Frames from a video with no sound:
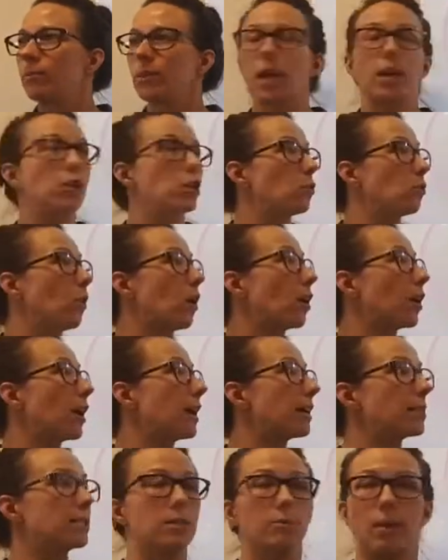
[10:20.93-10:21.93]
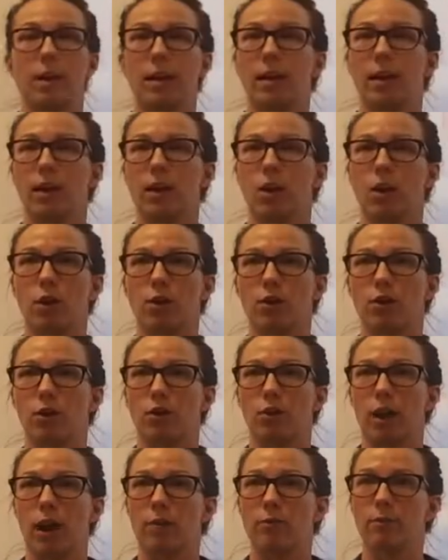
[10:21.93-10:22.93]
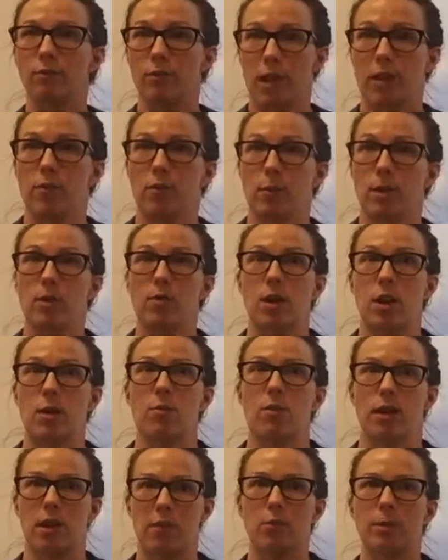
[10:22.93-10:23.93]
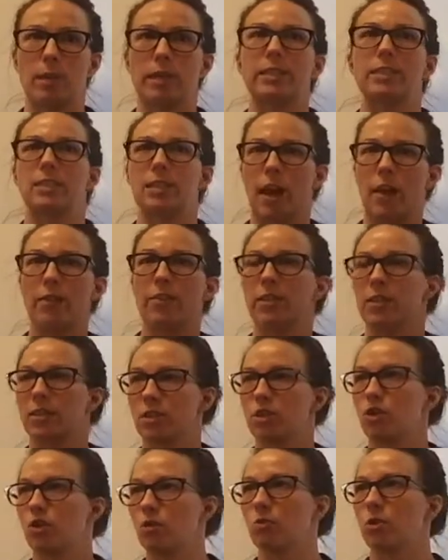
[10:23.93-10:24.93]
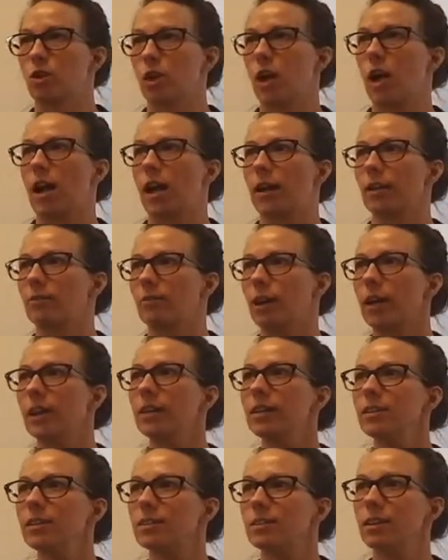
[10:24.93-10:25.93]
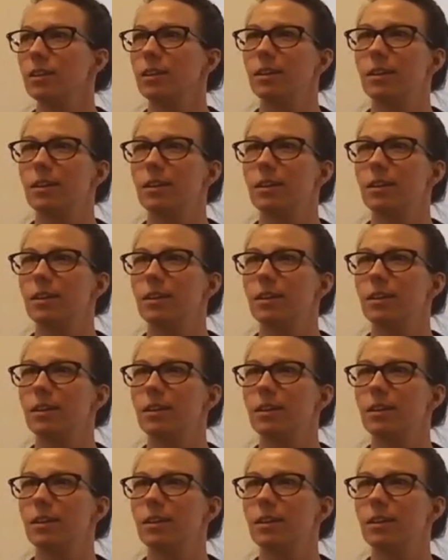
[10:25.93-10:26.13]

And you are estimating on your graph. Everybody okay with that? Everybody's done this in junior high, right?